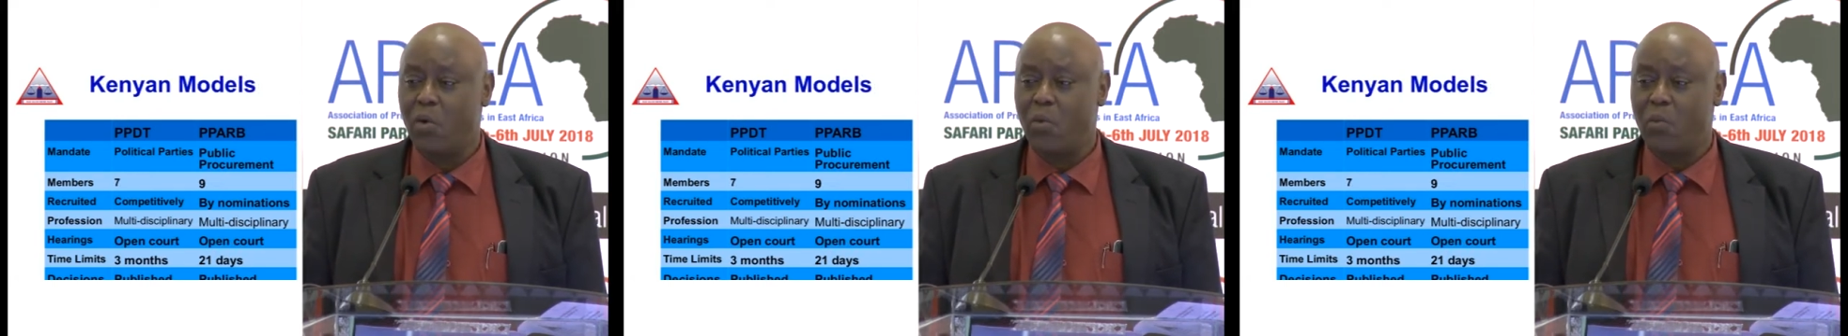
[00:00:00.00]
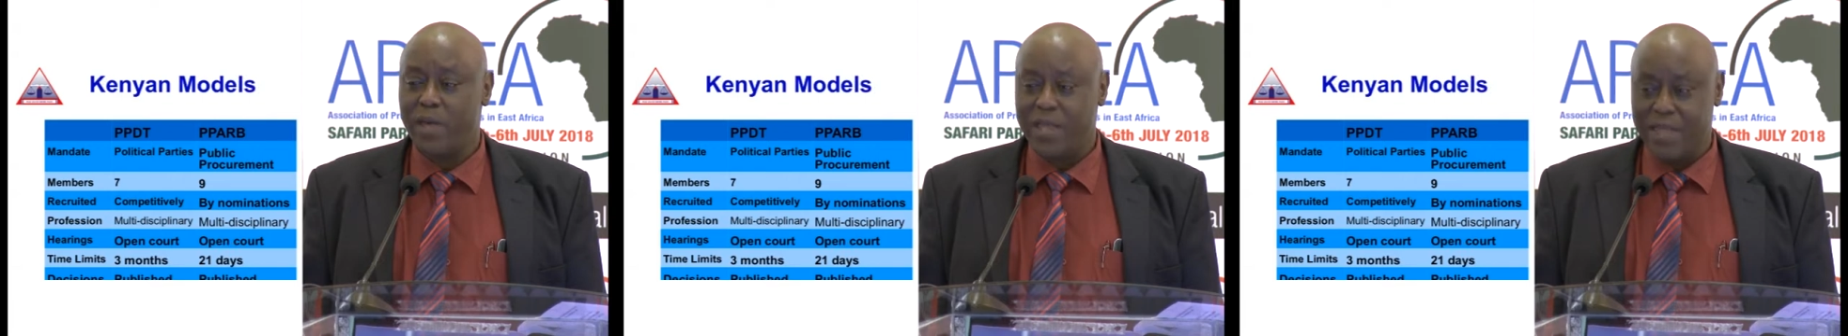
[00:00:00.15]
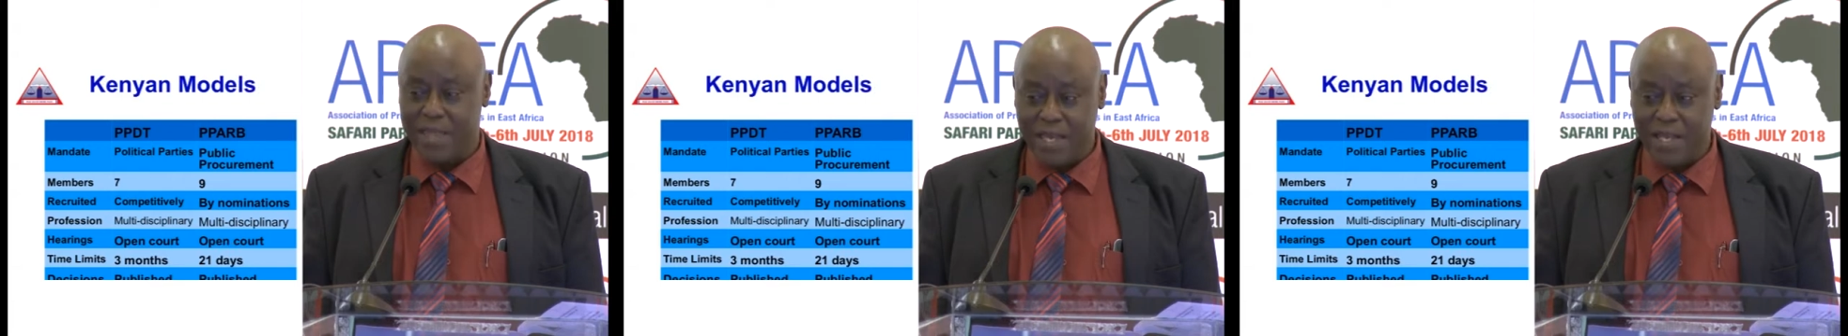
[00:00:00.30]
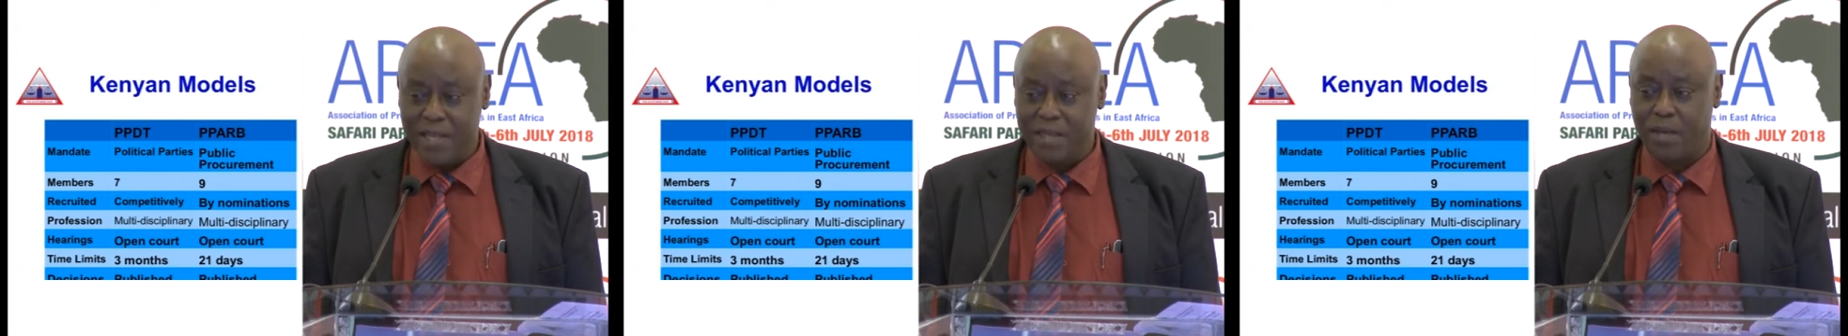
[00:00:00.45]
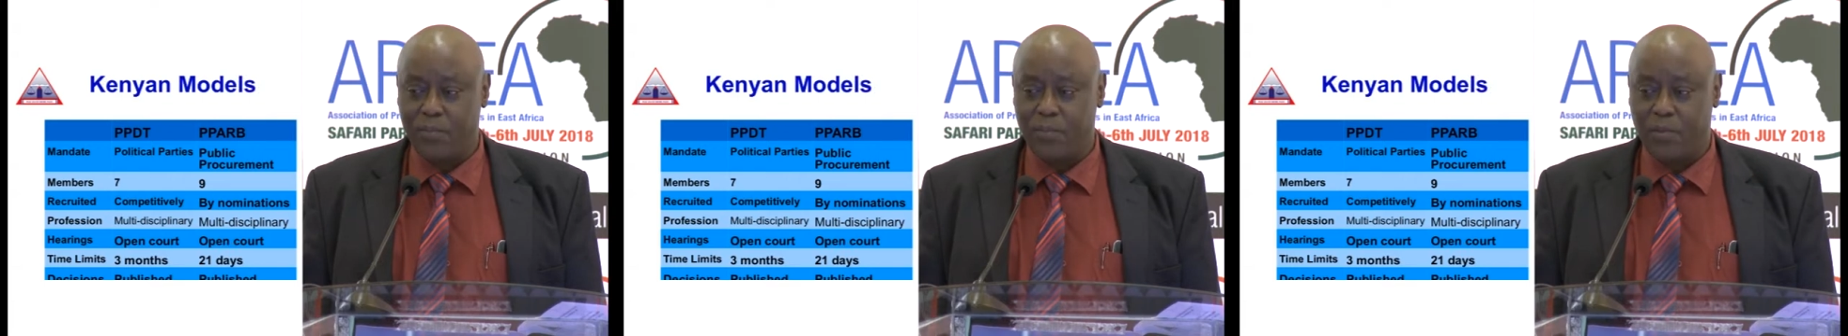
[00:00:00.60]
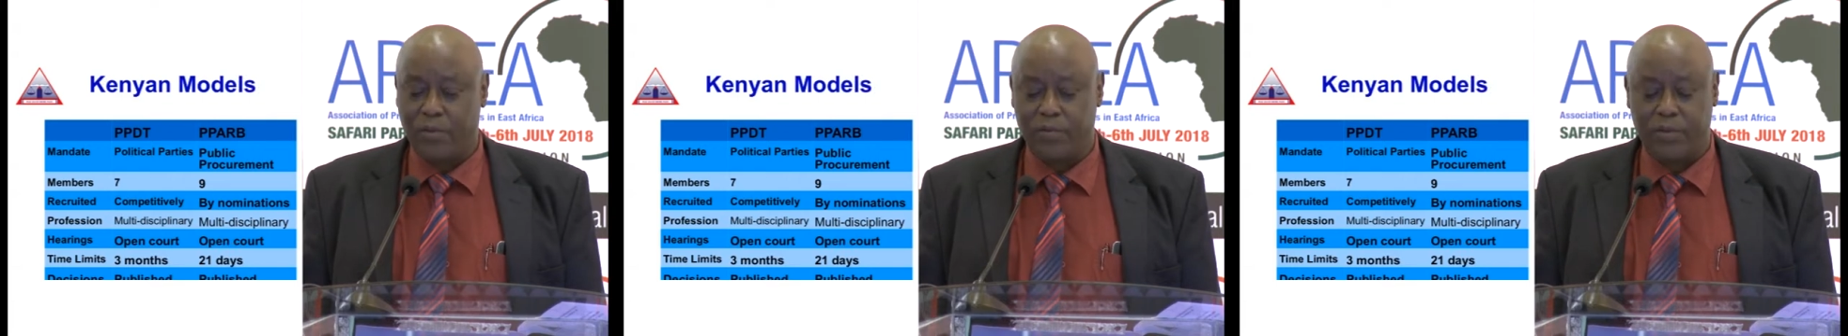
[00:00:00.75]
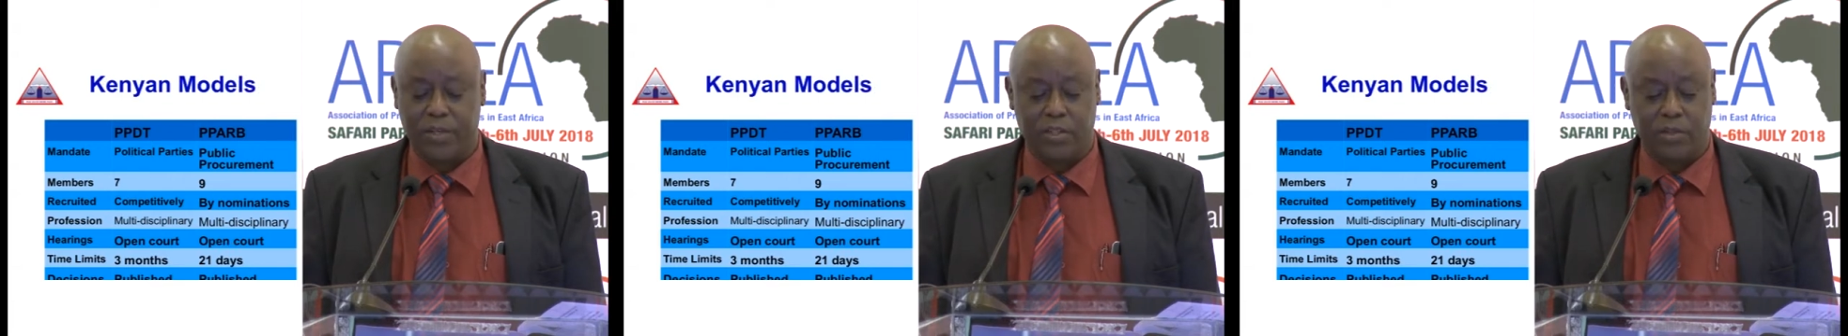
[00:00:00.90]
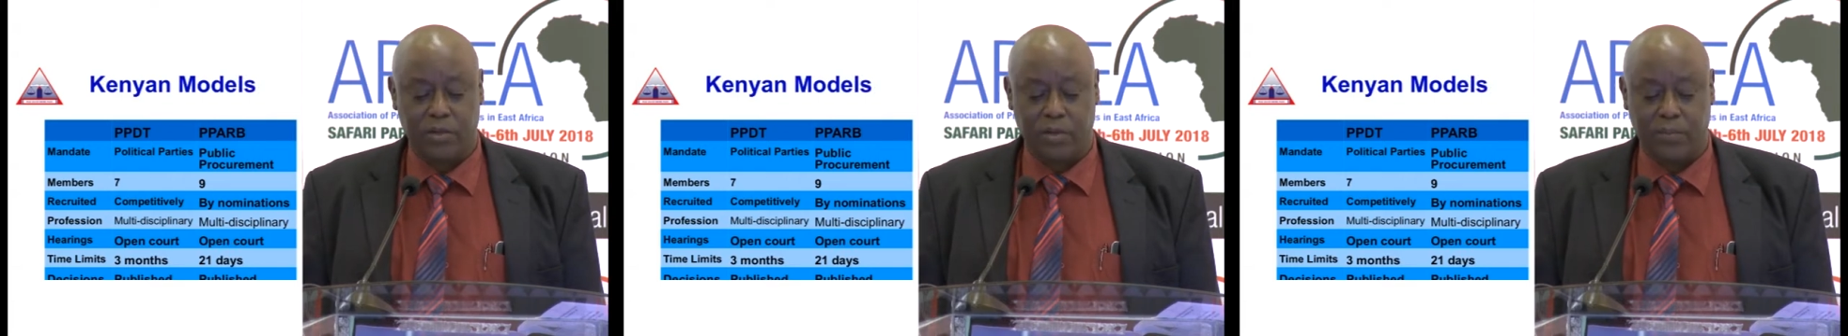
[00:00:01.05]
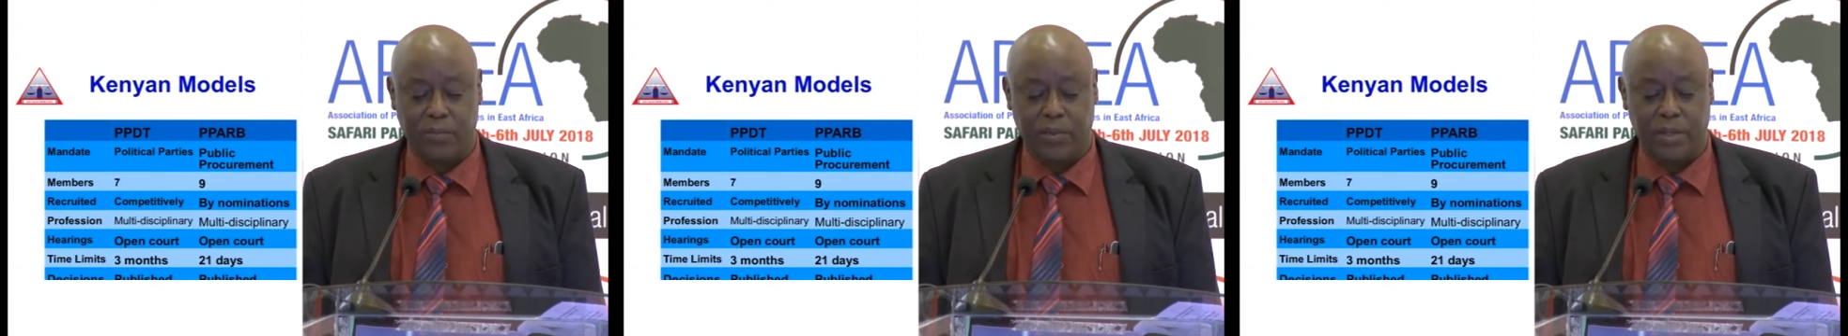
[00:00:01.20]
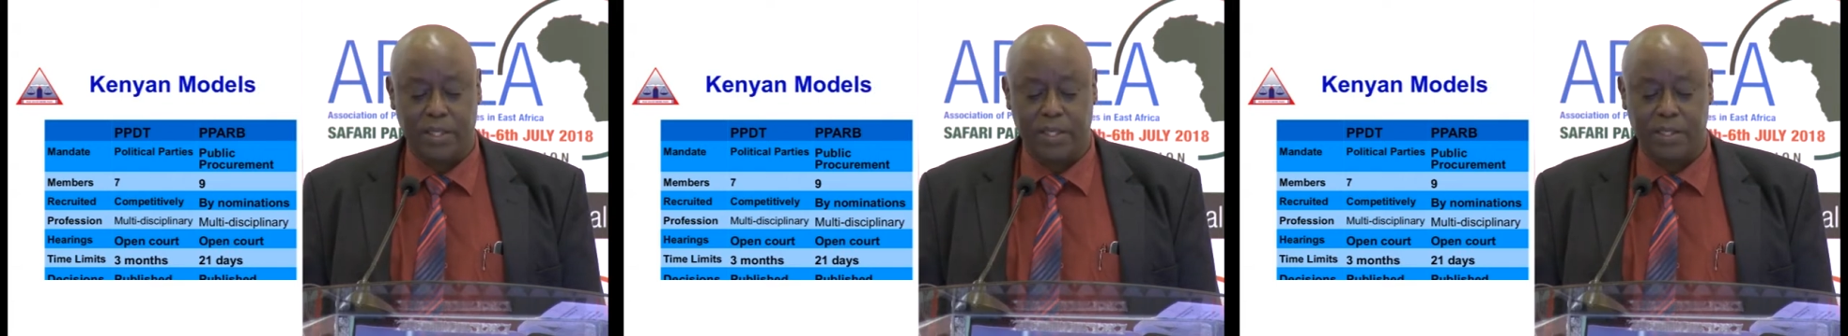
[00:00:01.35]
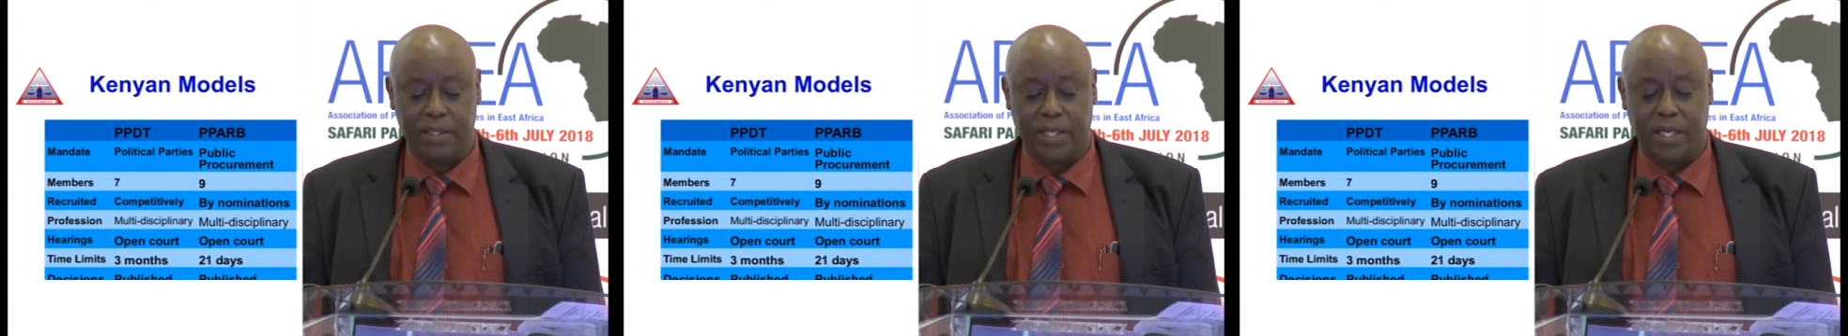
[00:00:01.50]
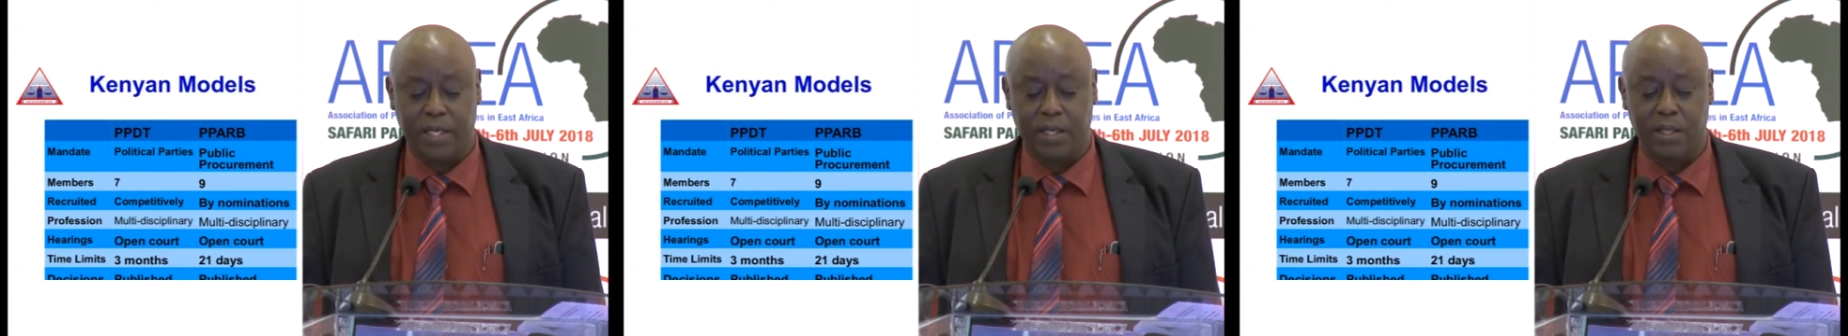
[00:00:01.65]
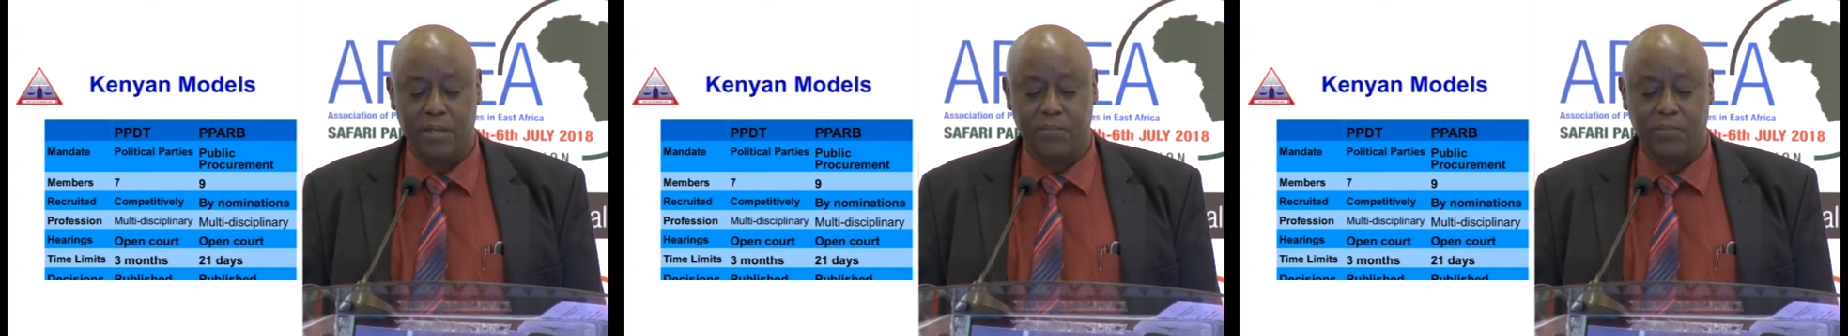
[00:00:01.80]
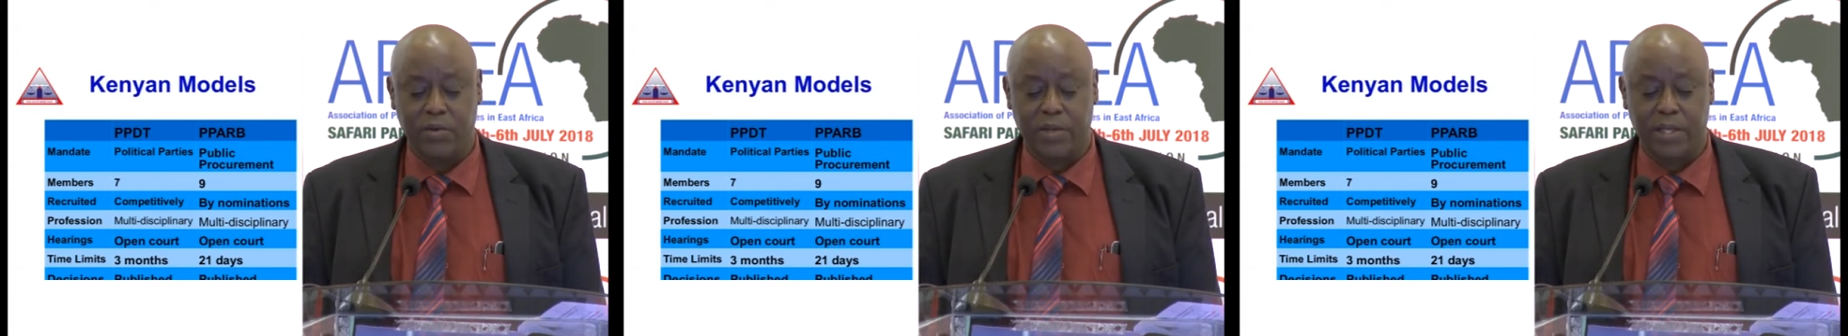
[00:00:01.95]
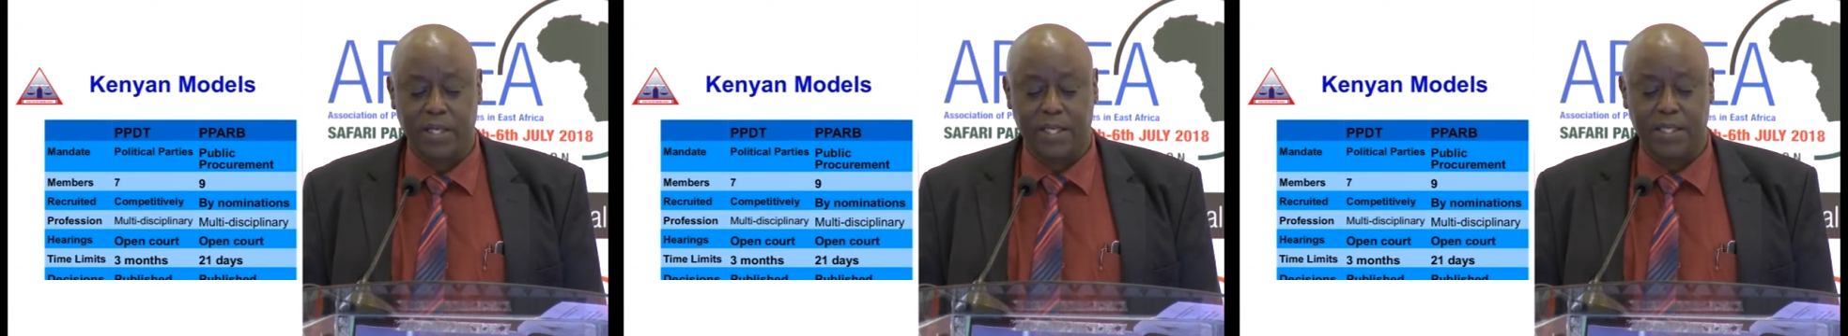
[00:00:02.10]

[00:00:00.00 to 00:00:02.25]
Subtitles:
within the professional bodies. And in both